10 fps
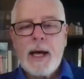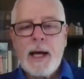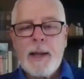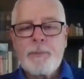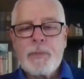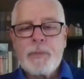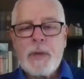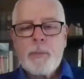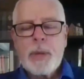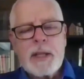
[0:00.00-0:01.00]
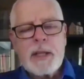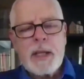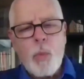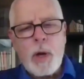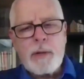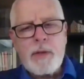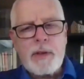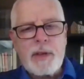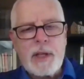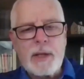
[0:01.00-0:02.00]
But I think one of
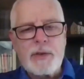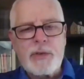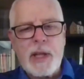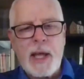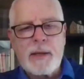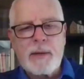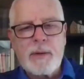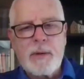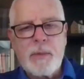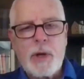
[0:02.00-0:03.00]
the things that